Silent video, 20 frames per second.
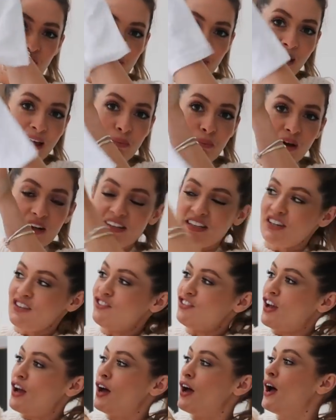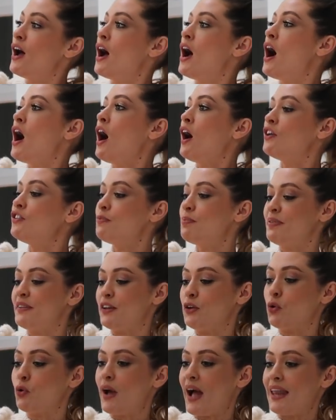just a plain white t-shirt, one hundred
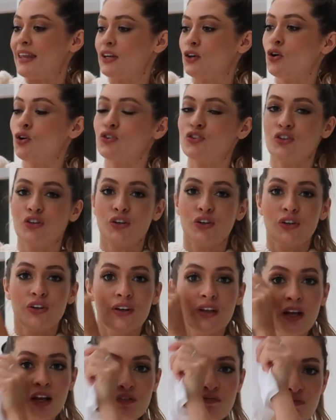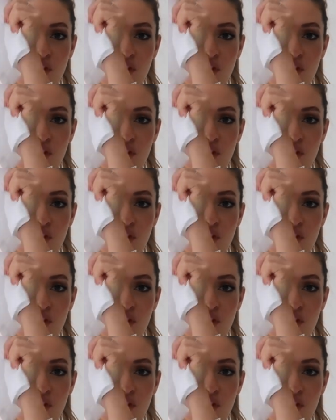percent organic cotton,